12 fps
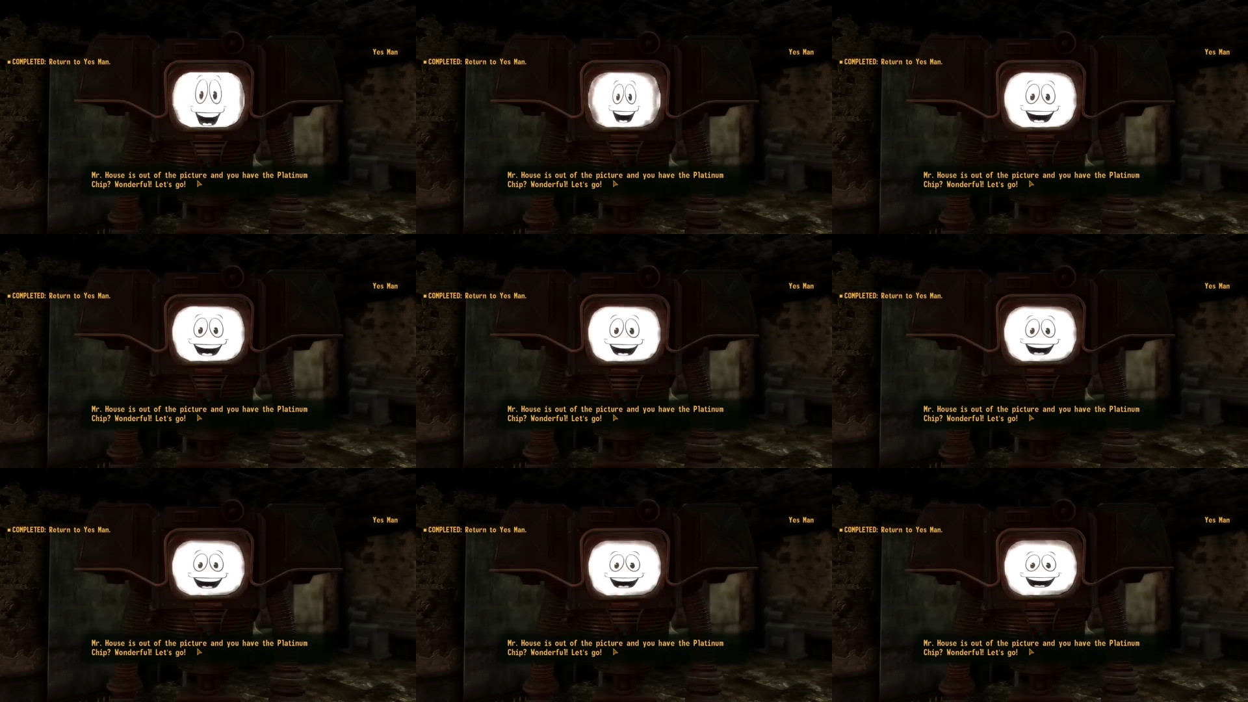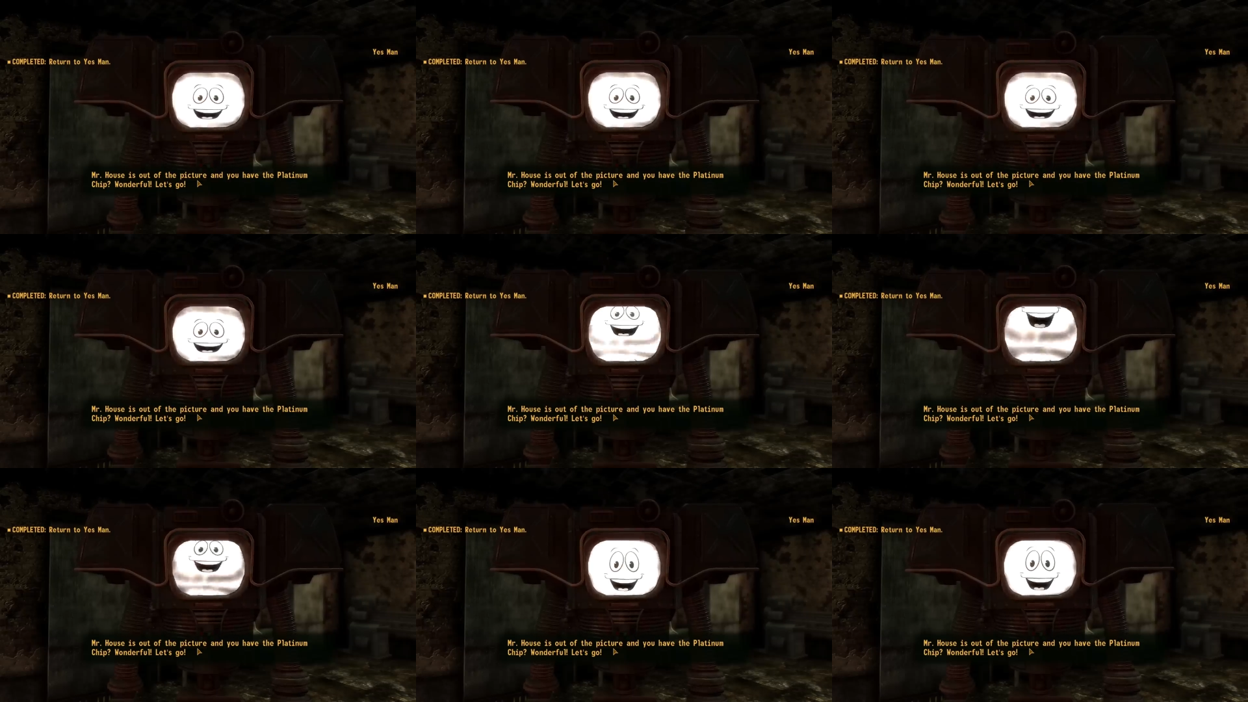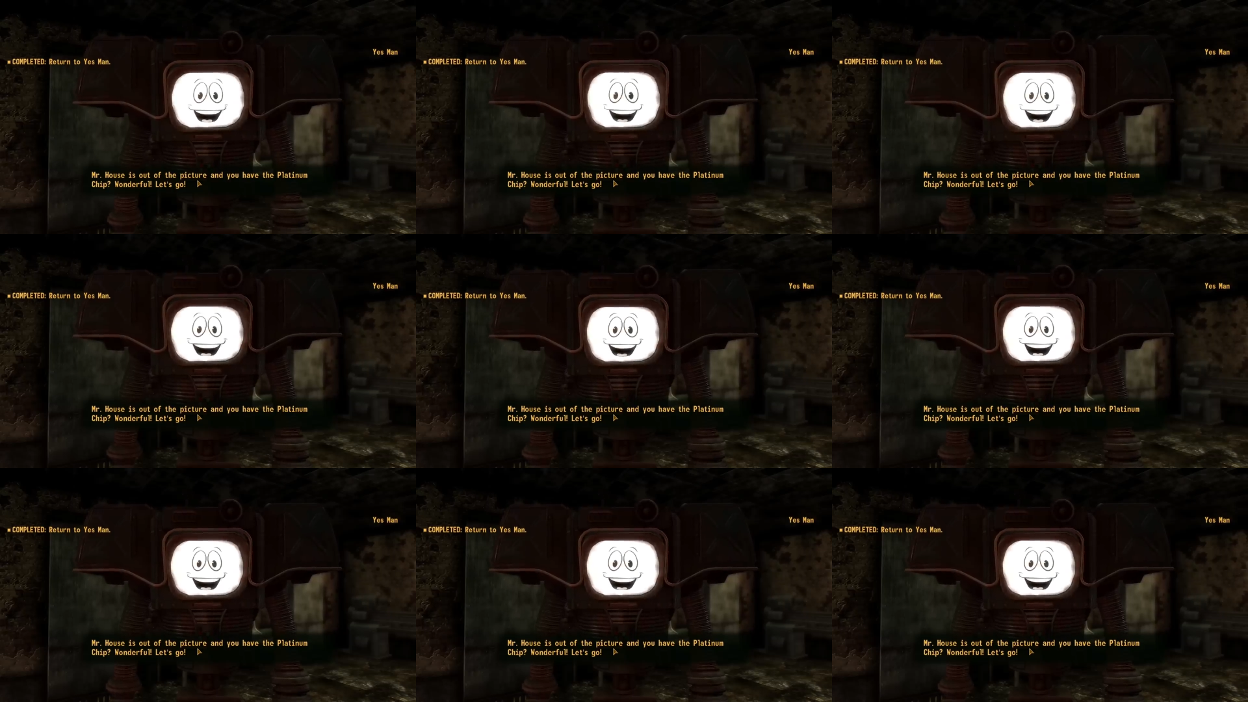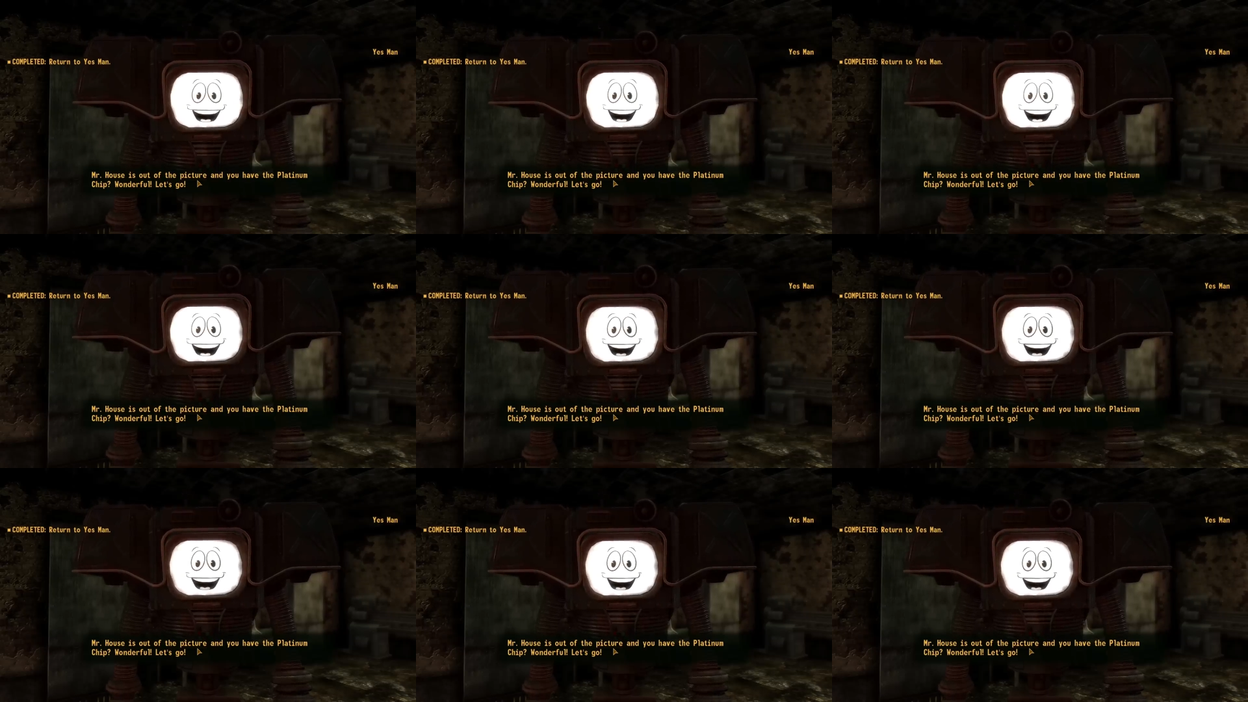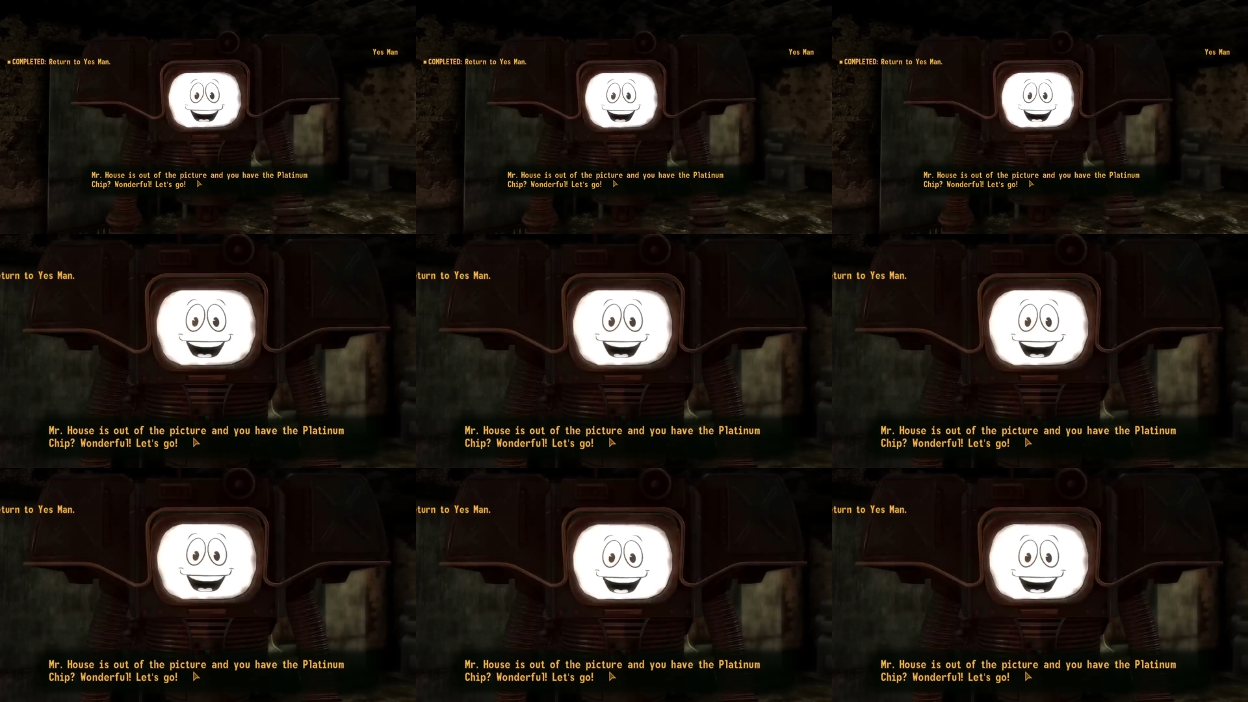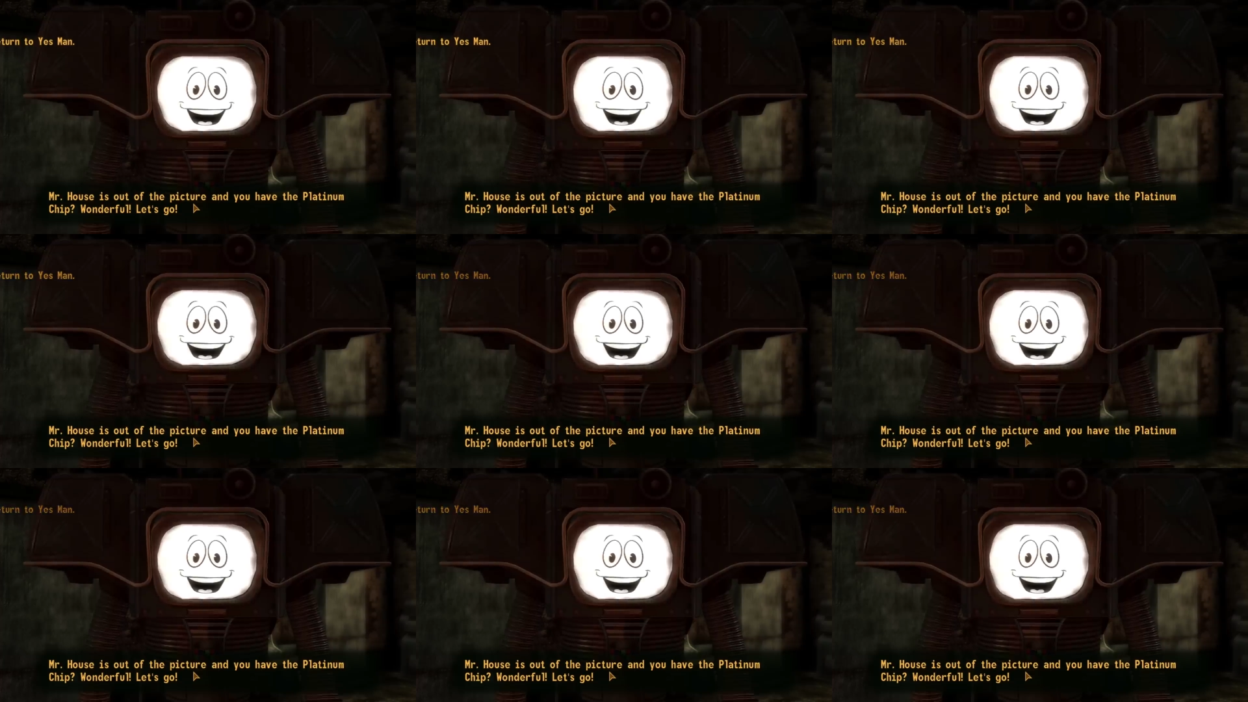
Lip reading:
No face is visible, so there are no lips to read.